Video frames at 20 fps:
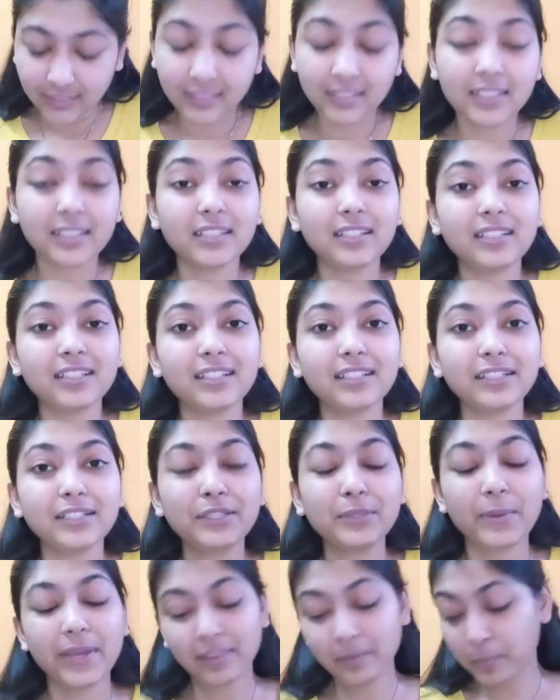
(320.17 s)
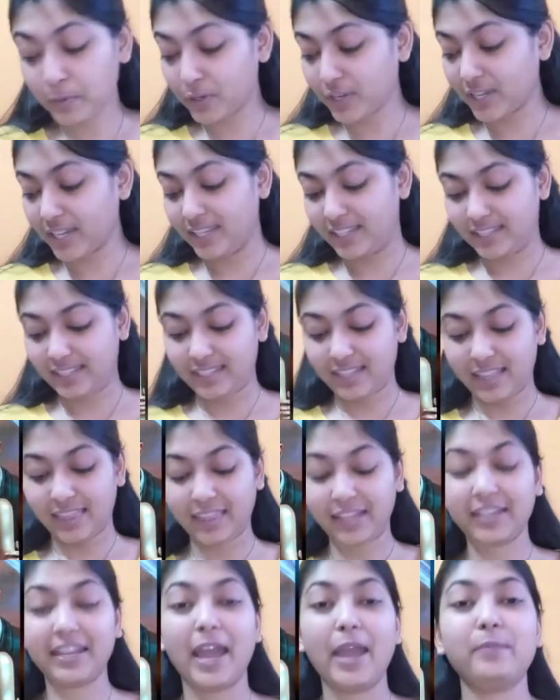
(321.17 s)
god, the 12th book is
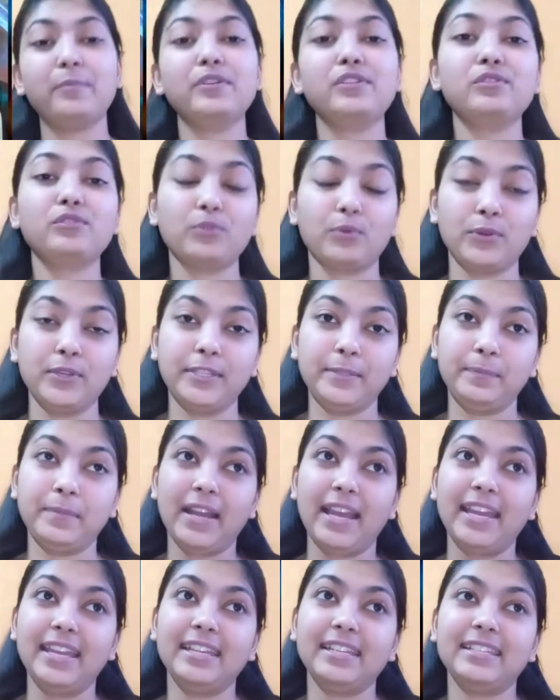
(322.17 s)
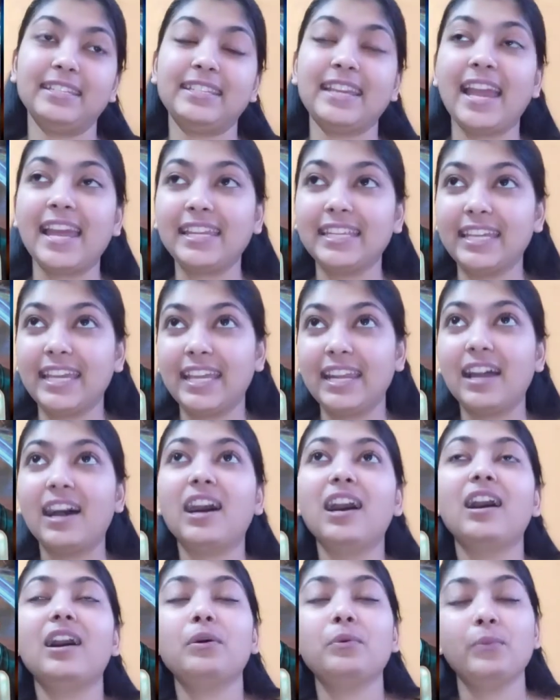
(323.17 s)
The Diamond Rose by
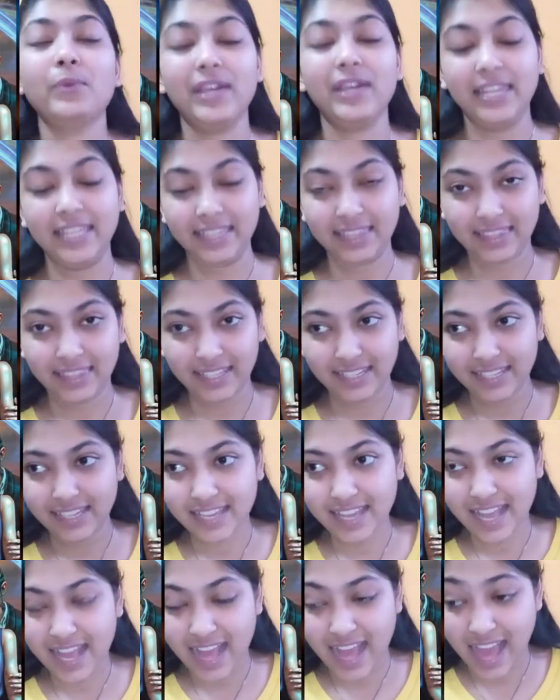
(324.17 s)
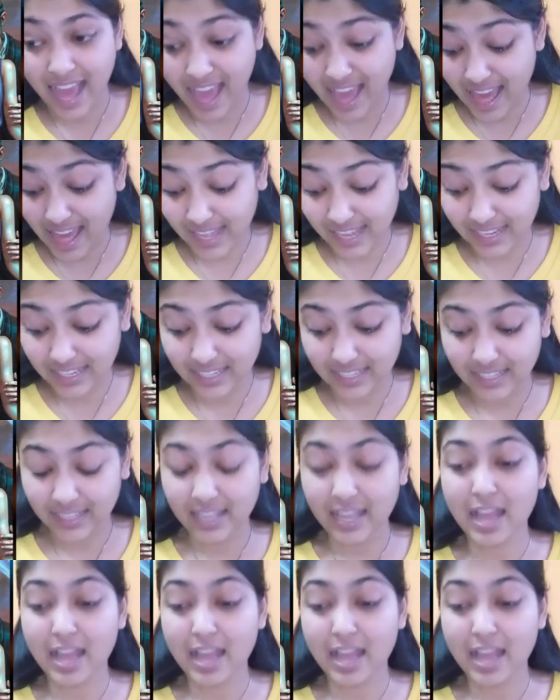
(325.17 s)
Daniella Valenti, and